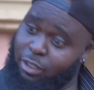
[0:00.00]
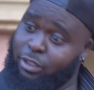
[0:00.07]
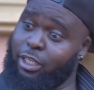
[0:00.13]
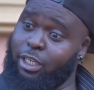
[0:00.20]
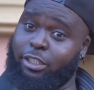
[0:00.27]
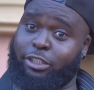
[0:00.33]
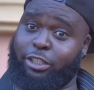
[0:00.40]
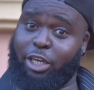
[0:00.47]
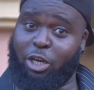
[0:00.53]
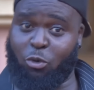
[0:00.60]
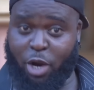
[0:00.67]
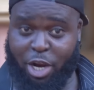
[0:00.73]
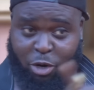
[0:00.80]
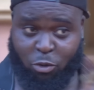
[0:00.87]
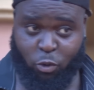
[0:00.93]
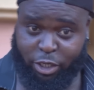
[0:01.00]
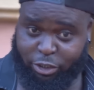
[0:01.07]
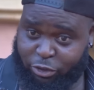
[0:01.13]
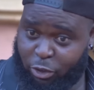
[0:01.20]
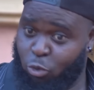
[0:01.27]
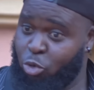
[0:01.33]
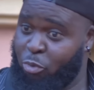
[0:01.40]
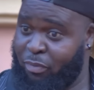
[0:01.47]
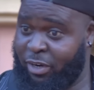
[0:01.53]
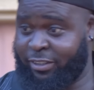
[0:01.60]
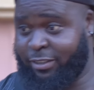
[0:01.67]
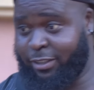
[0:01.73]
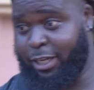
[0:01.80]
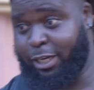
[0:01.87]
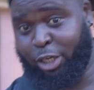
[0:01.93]
This Igwe in question will
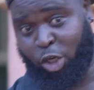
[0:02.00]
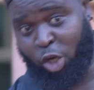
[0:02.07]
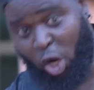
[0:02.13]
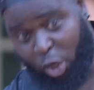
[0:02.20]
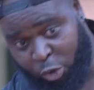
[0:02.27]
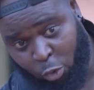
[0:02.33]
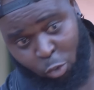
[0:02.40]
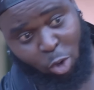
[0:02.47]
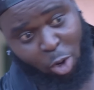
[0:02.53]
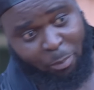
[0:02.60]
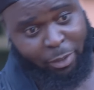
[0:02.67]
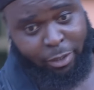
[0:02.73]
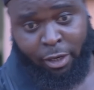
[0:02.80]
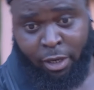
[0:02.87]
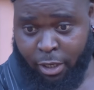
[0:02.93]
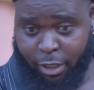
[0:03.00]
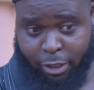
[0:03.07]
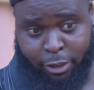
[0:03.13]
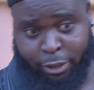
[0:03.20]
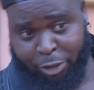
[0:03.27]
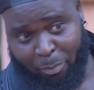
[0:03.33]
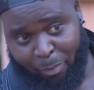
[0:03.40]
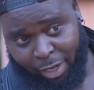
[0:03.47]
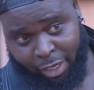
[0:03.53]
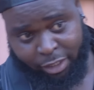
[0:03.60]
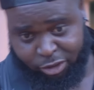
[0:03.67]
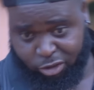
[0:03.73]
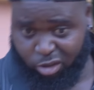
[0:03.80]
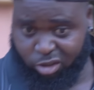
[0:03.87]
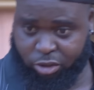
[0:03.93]
personally lock you up in the
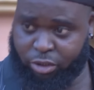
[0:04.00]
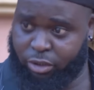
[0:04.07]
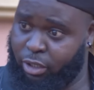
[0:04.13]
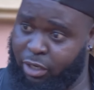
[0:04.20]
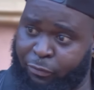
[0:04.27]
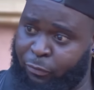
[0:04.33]
palace dungeon